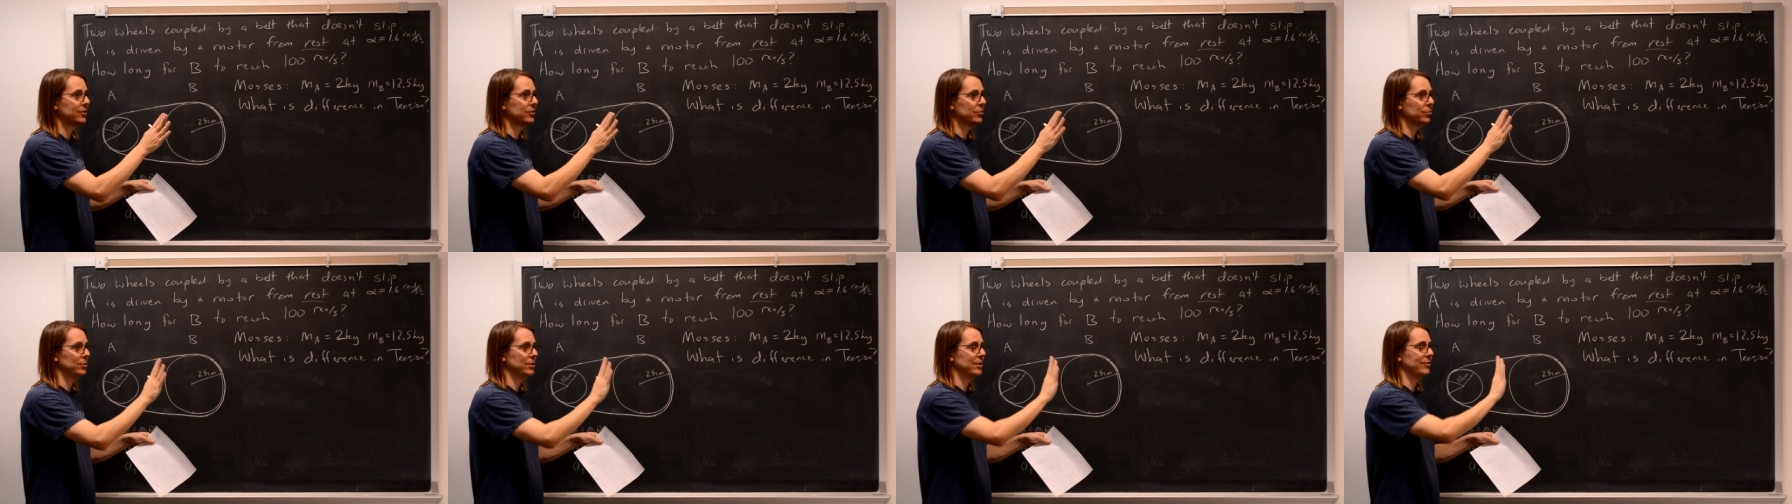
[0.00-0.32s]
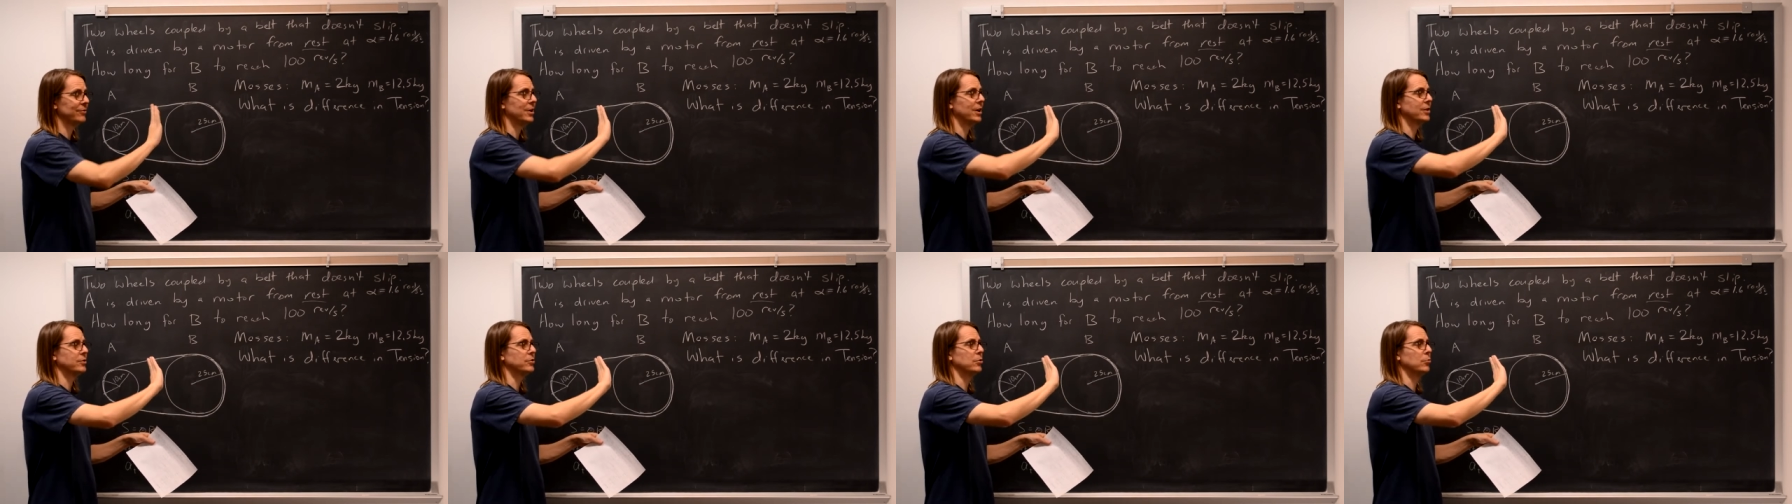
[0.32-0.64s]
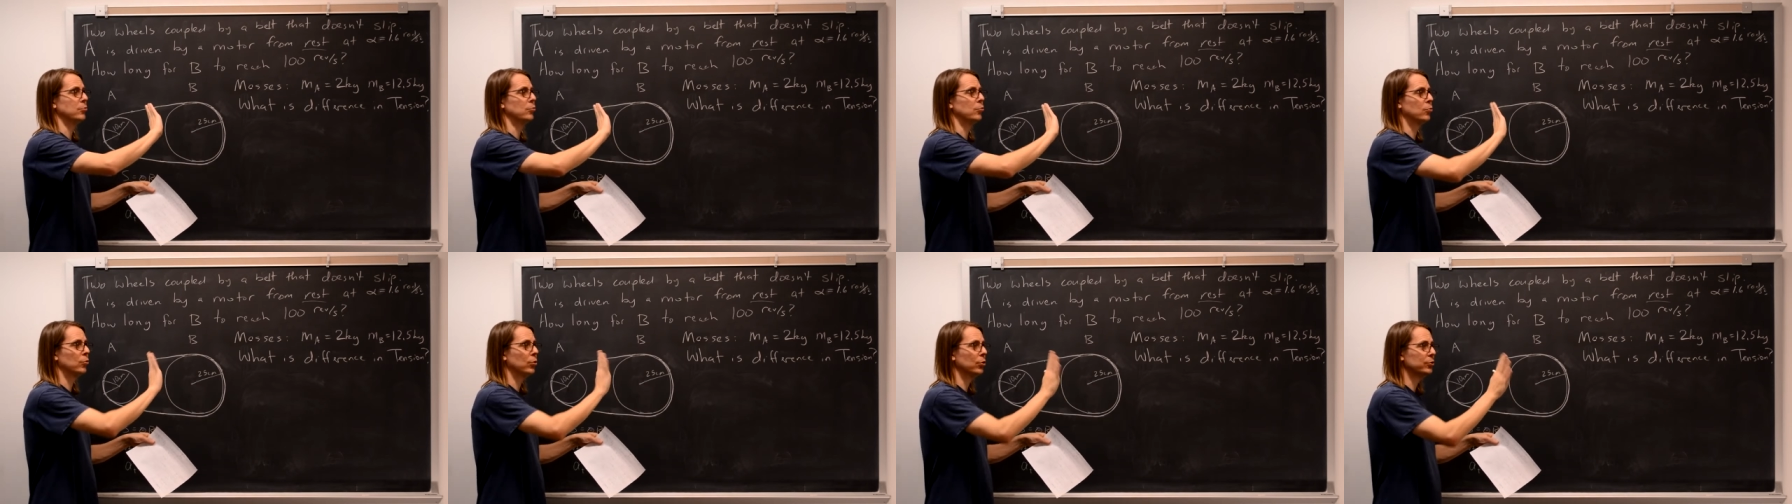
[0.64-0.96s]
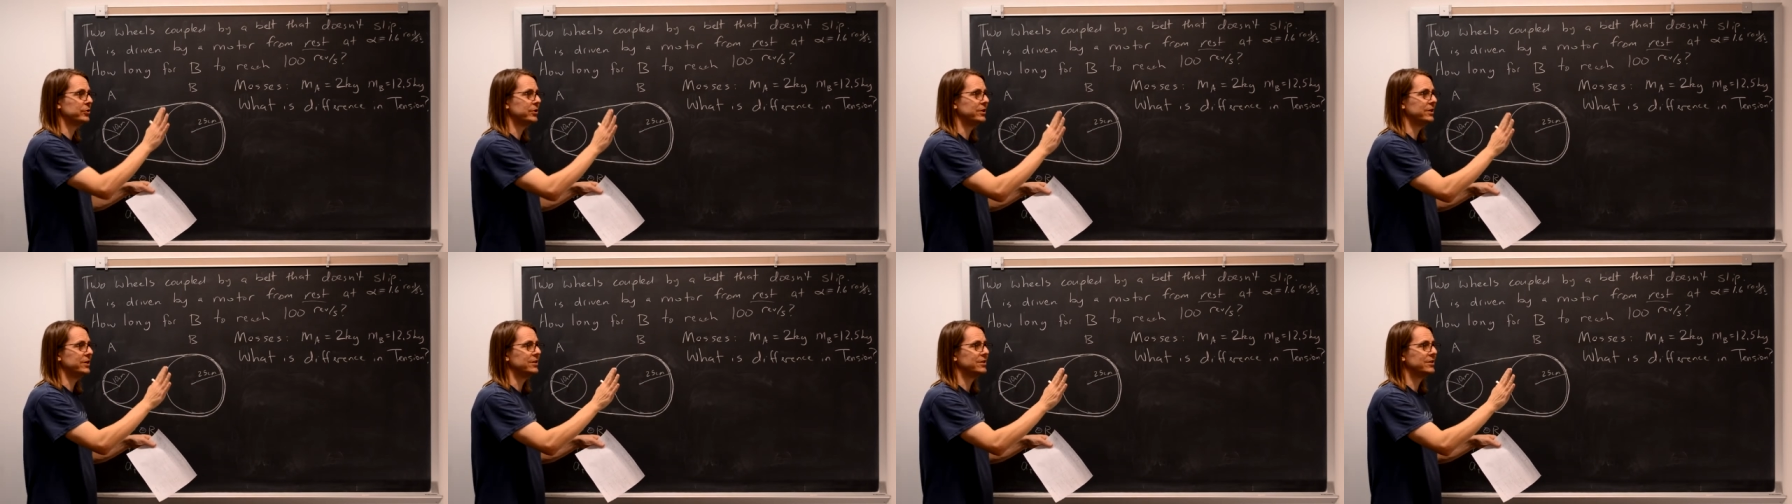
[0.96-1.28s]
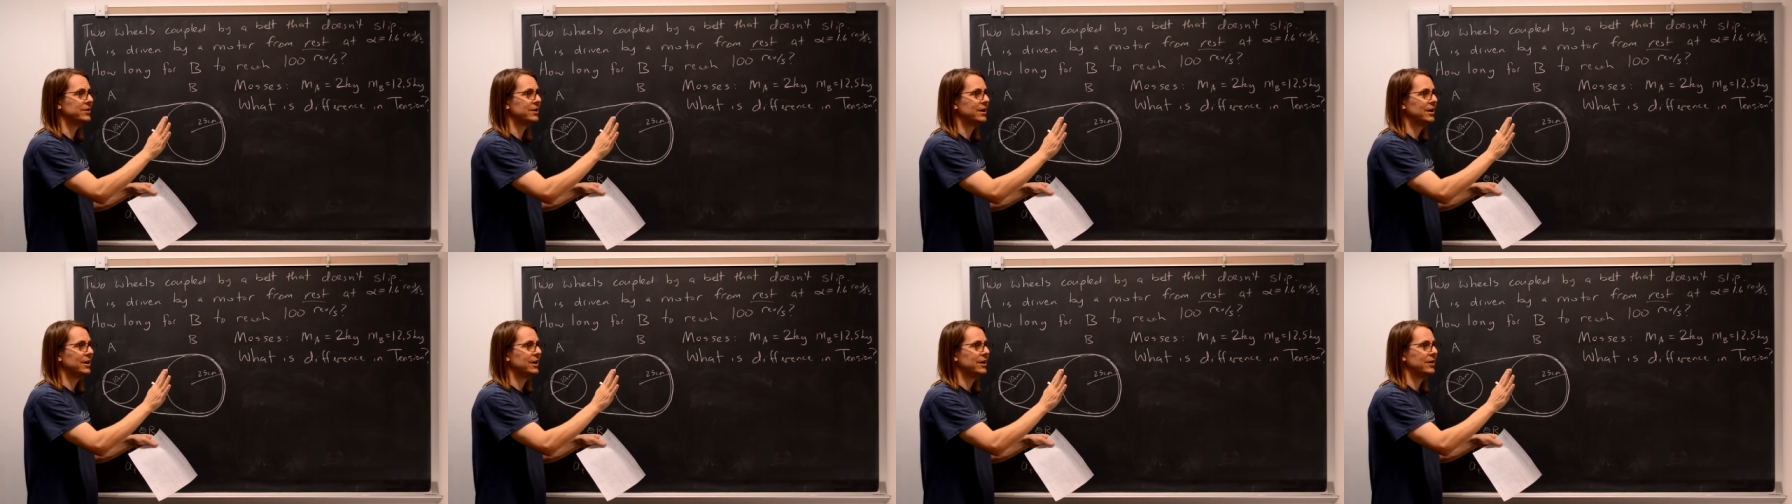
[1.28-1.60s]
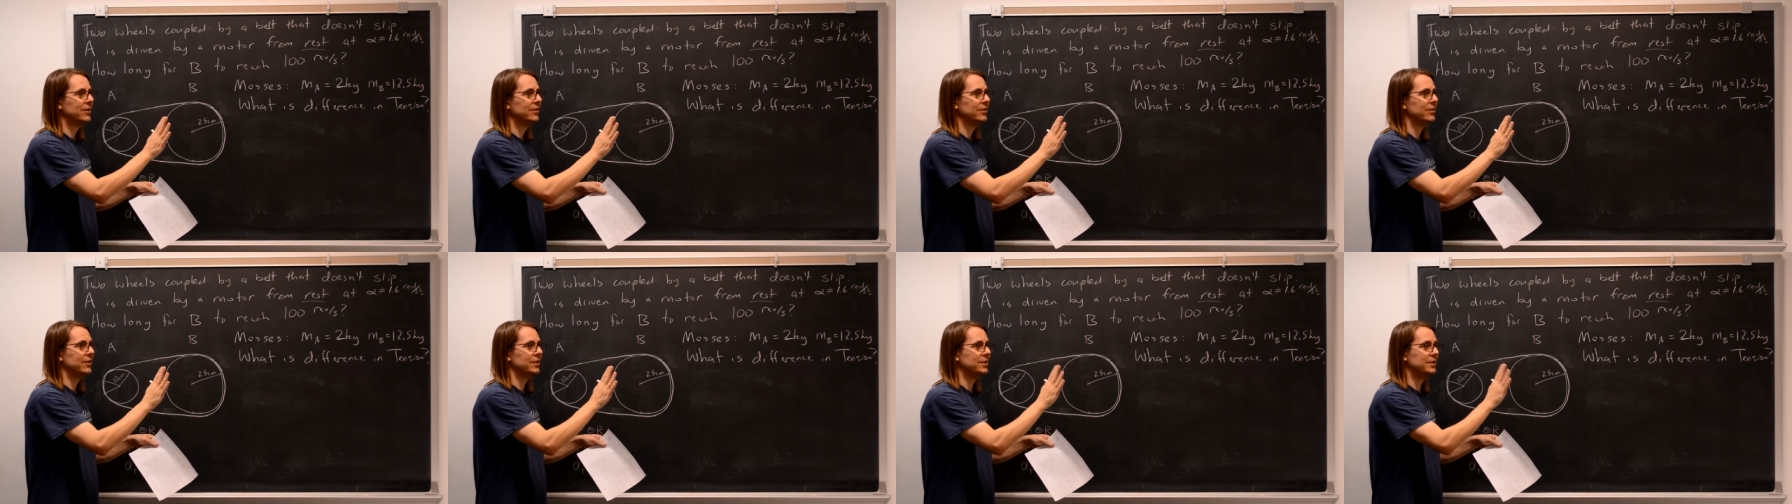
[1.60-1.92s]
when you have to actually rotate
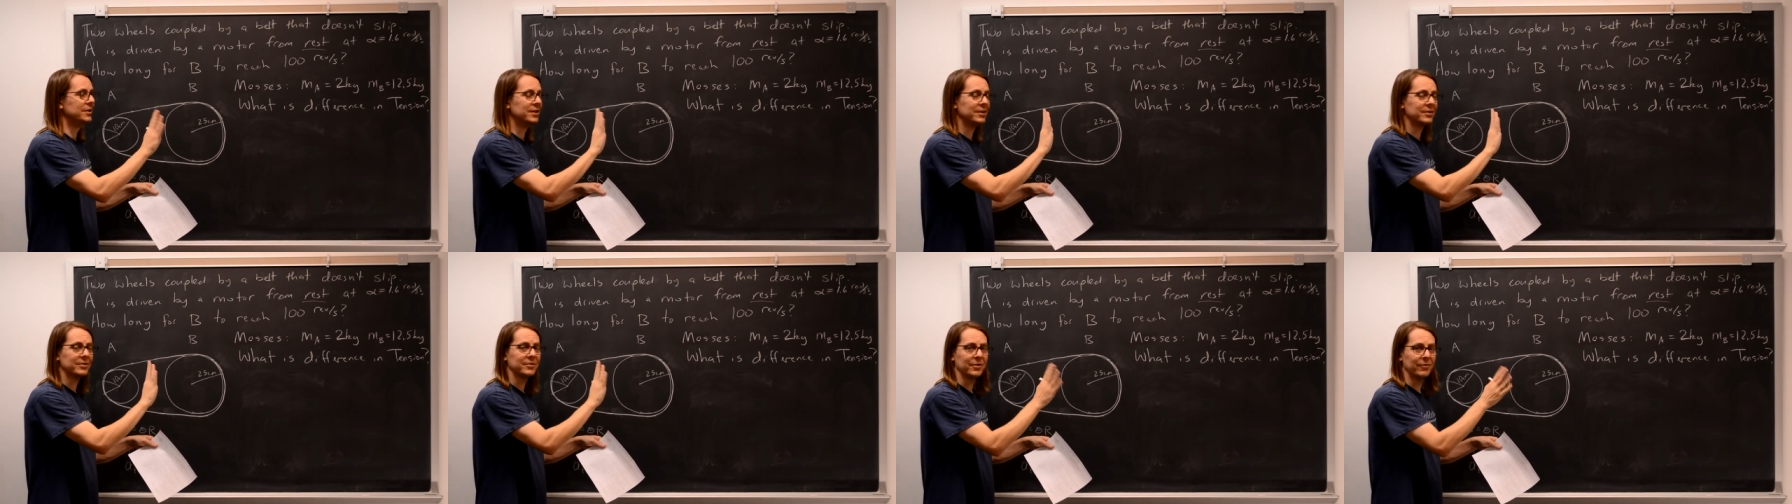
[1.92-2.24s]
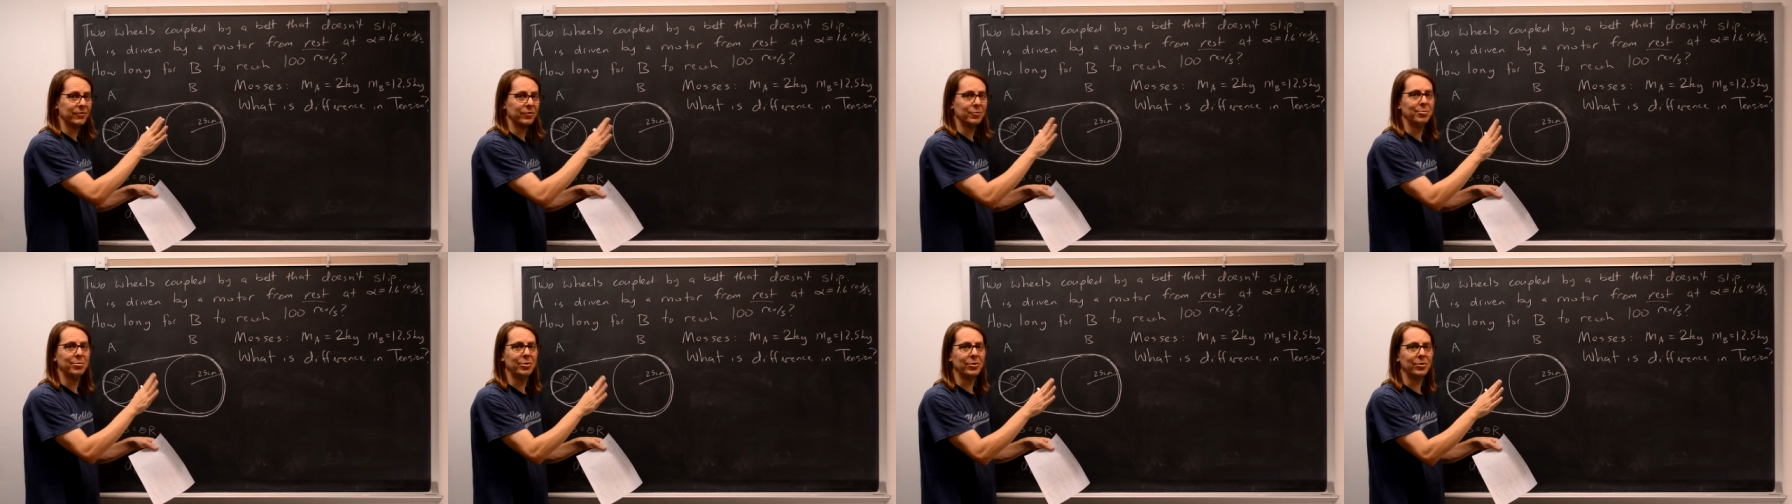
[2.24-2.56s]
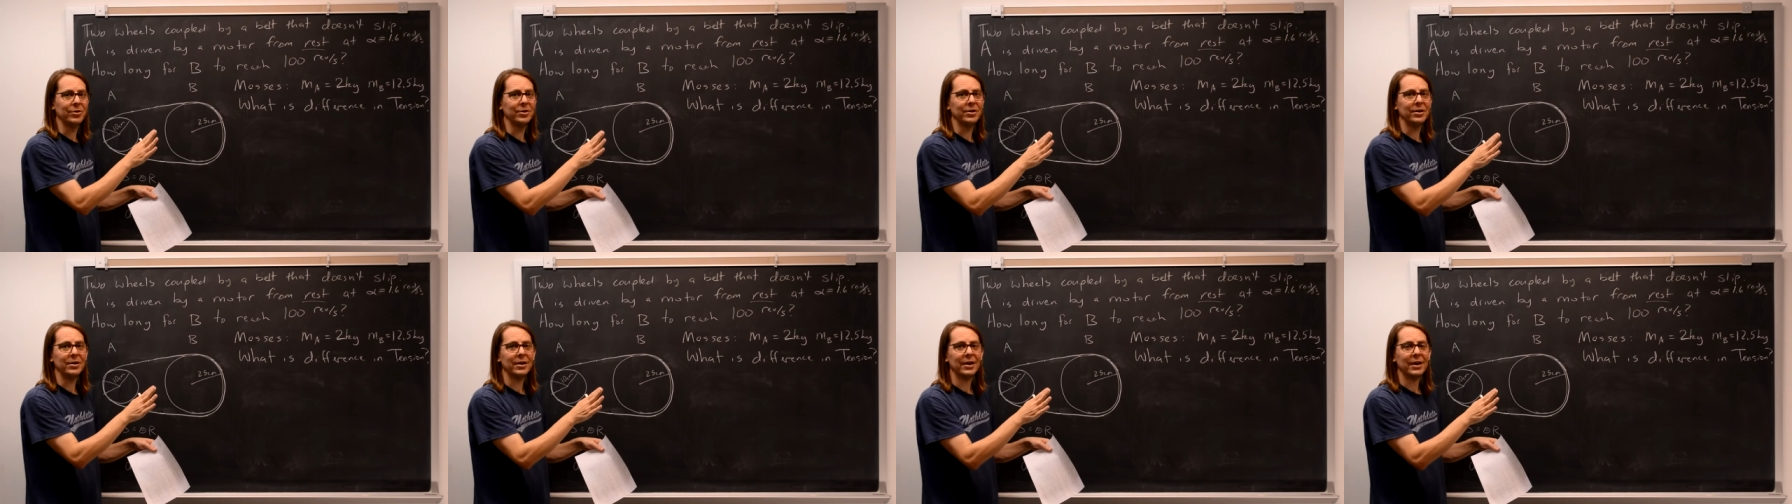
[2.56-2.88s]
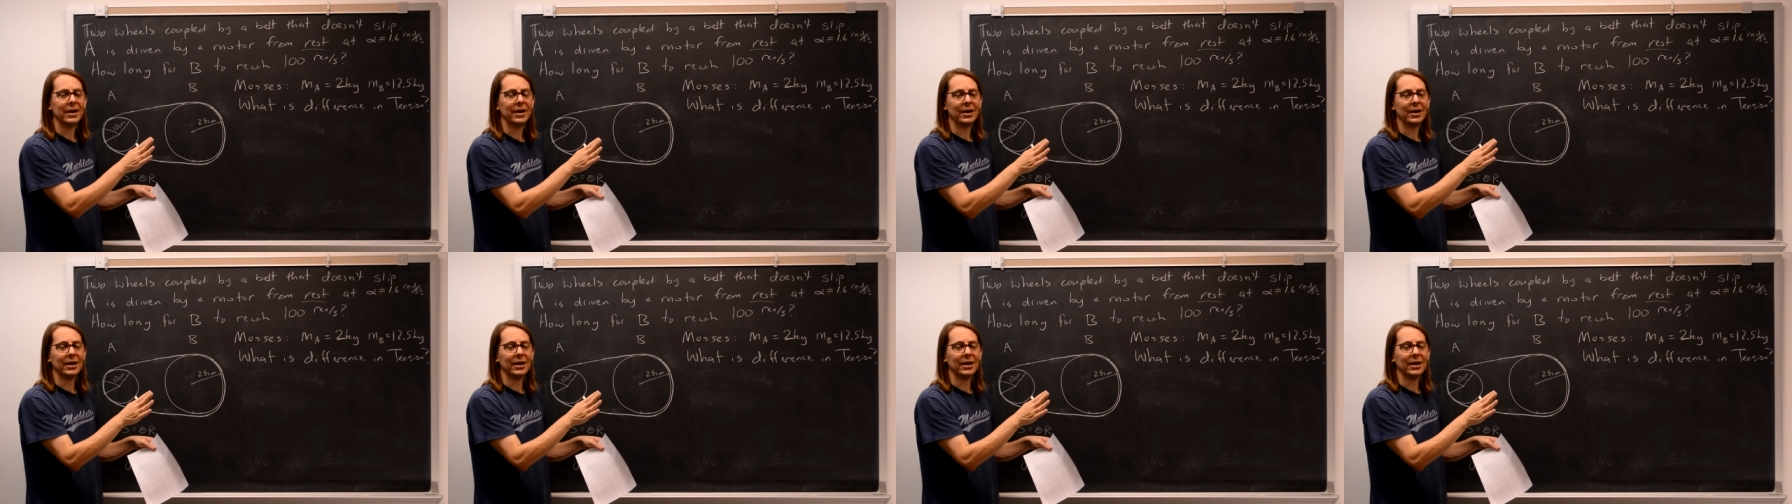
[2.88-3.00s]
the disc of the pulley,